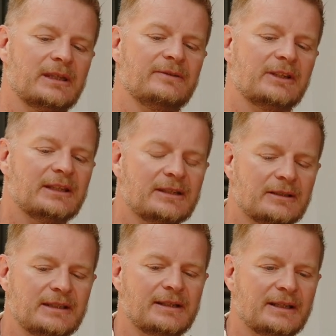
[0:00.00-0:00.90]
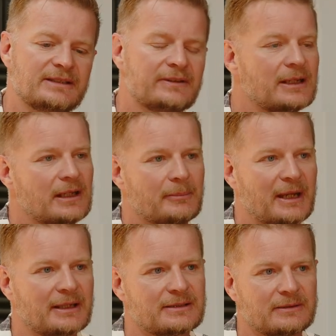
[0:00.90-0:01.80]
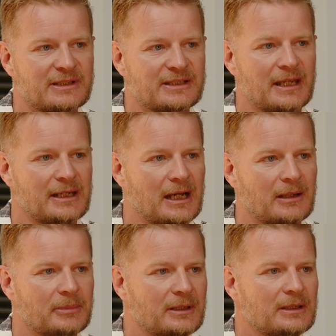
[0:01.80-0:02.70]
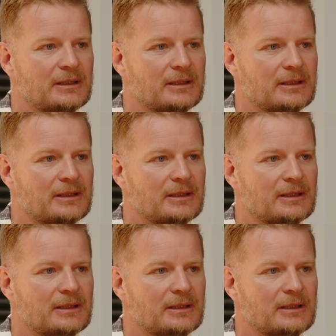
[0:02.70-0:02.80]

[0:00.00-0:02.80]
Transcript: even in the early days of IncomeMAX, I was setting it up,